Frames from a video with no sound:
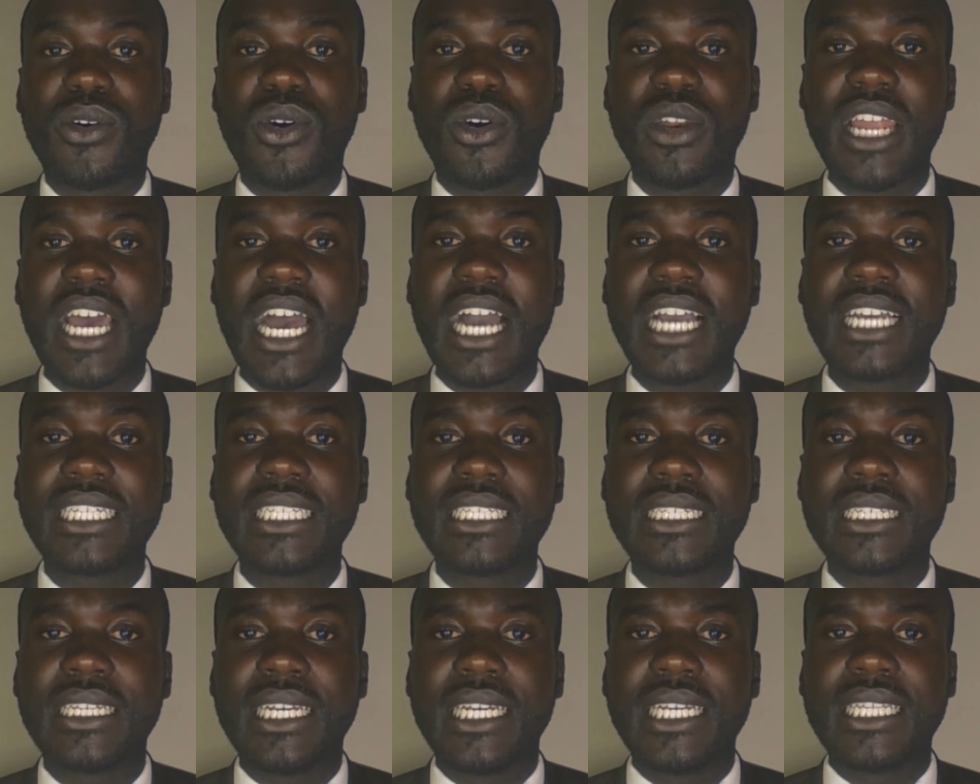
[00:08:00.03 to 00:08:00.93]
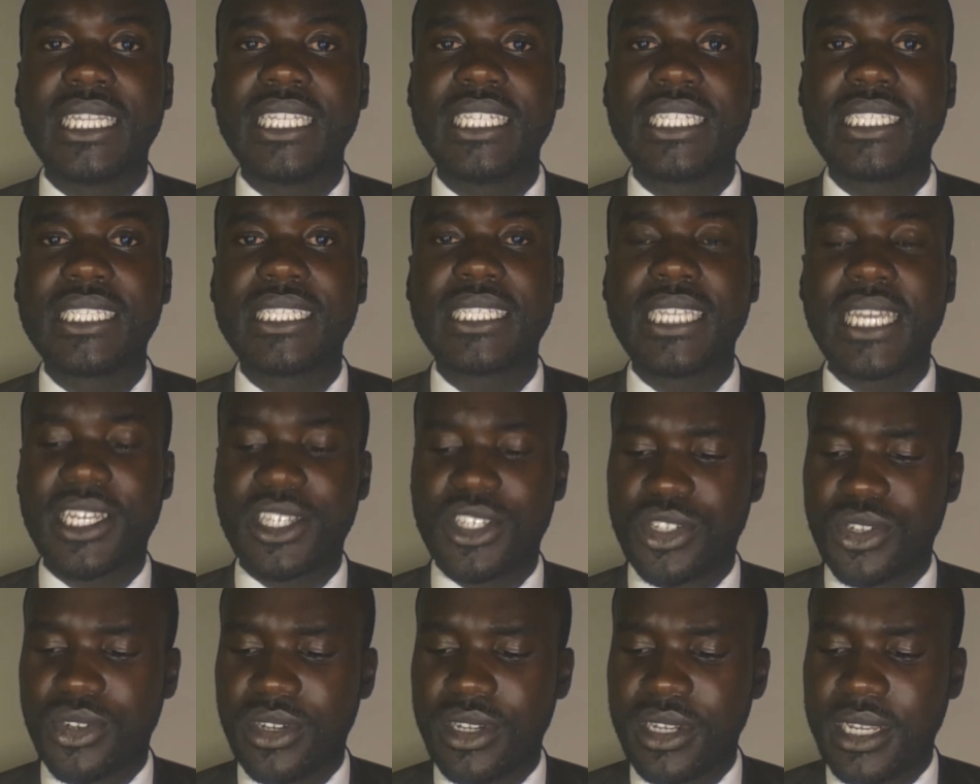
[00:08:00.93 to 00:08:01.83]
Code Act. This
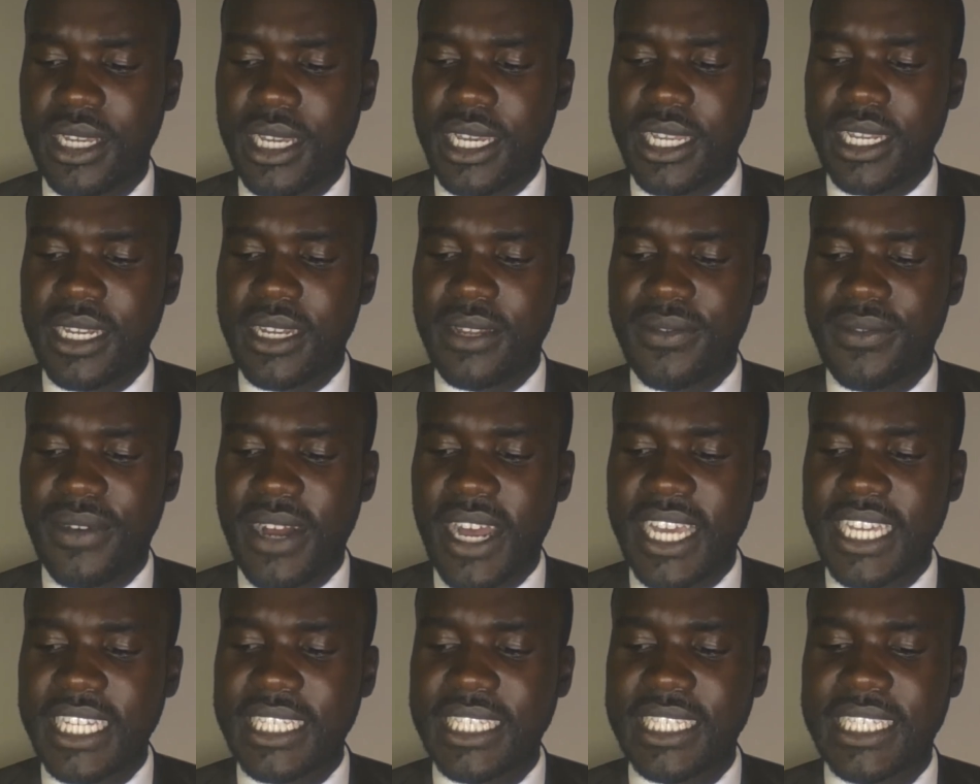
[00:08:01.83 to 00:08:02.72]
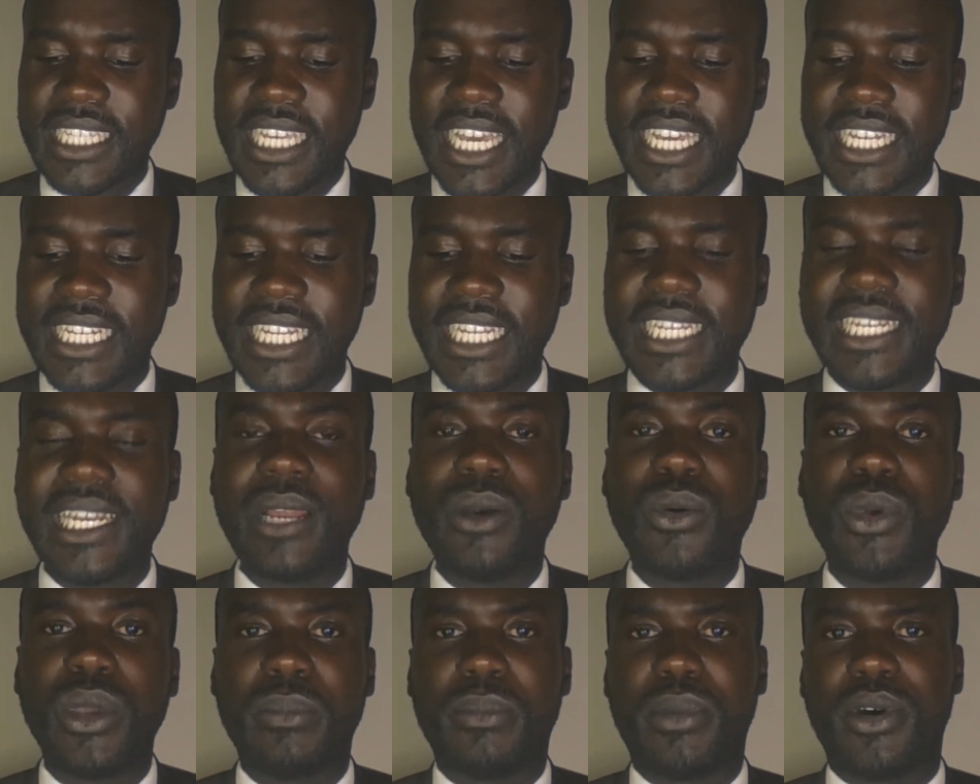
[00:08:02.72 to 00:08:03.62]
section defines a deadly
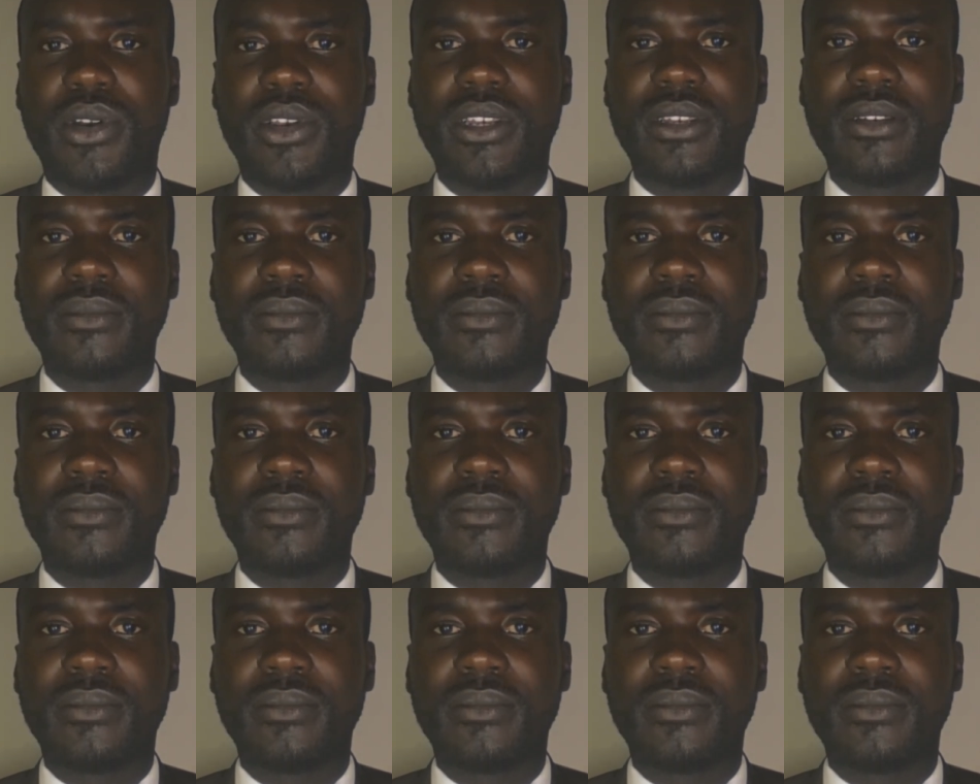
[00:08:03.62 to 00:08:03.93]
weapon